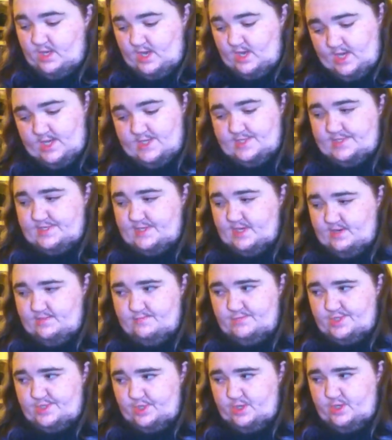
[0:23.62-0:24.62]
as
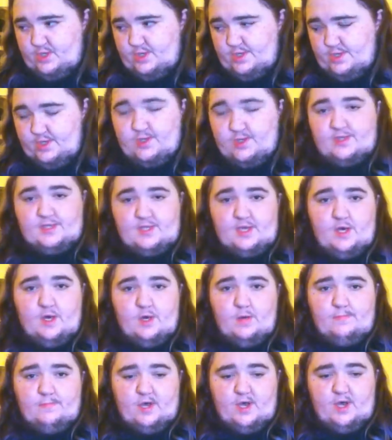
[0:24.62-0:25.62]
I'm sure you can
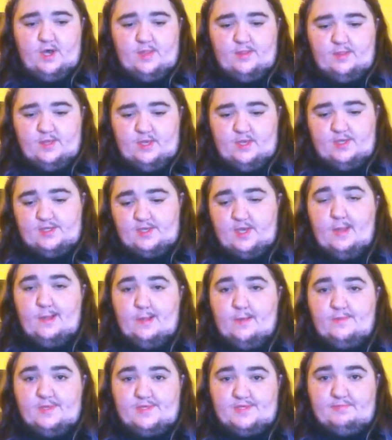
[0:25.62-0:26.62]
tell by the
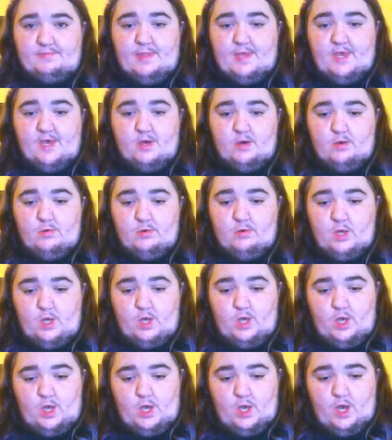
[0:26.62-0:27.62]
title of this video,
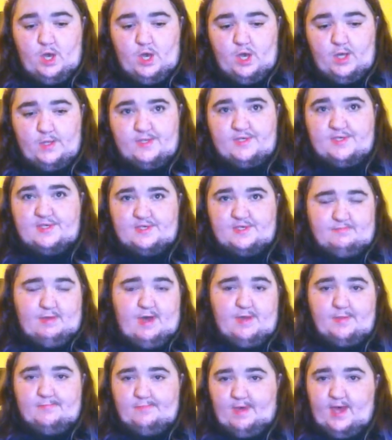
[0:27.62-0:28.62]
uh, this is
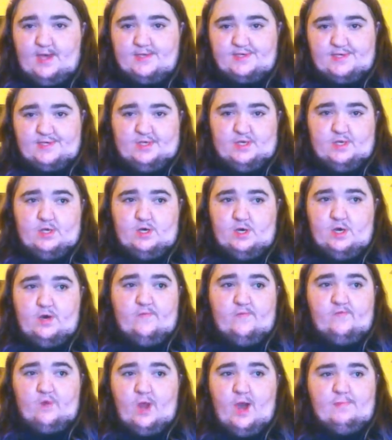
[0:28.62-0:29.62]
about the passing
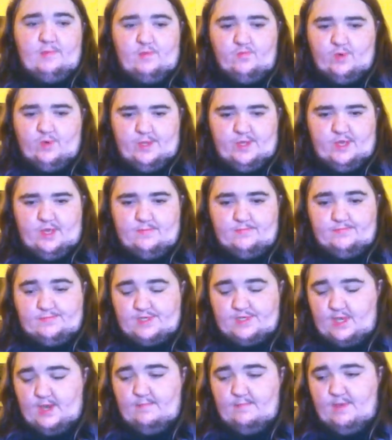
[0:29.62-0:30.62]
of Robin
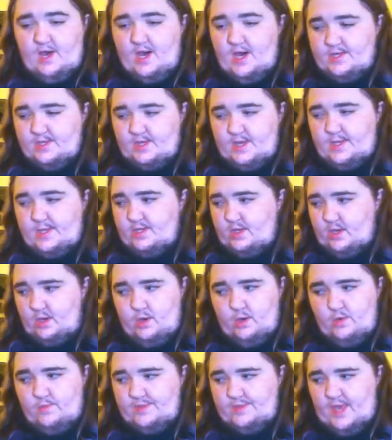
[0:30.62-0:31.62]
Williams. I'm not going to
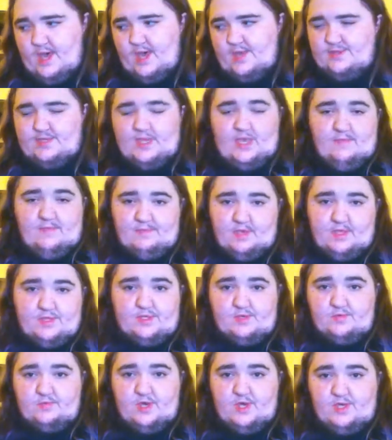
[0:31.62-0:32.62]
go that deep
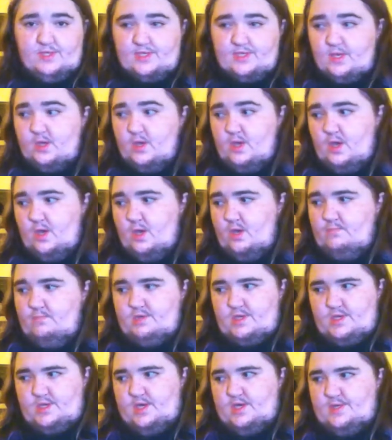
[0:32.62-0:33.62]
into it
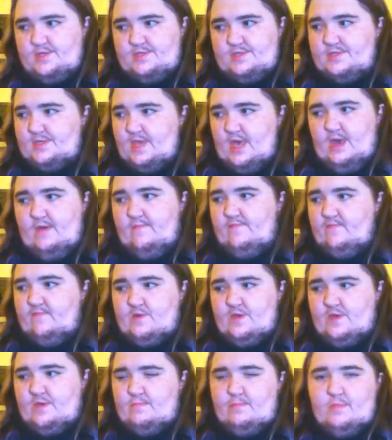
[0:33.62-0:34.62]
because
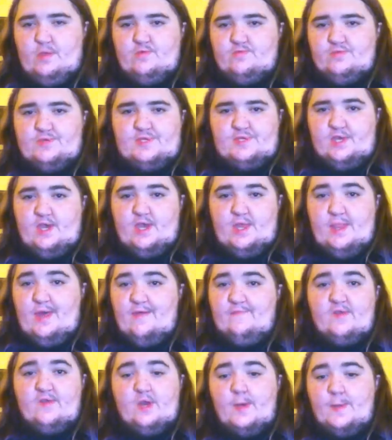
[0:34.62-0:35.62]
every news site and
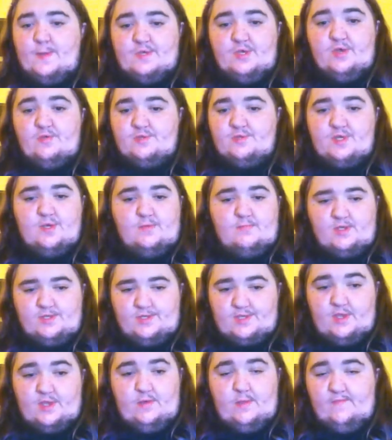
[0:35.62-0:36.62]
every other YouTuber
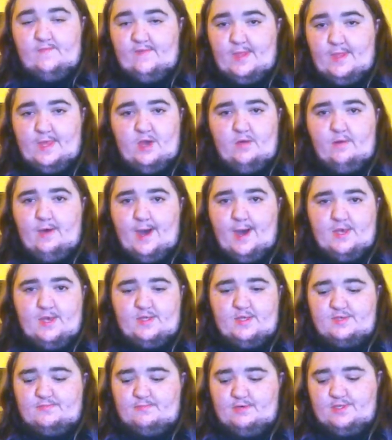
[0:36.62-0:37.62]
is doing the video on
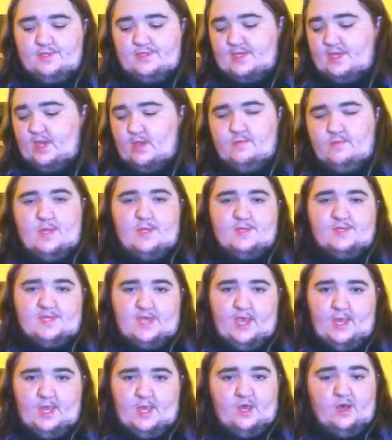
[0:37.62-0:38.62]
it, but to give you the
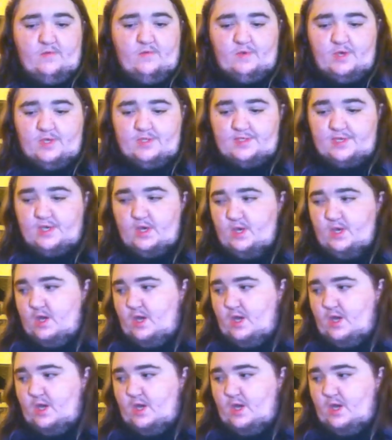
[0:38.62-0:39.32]
skinny of it,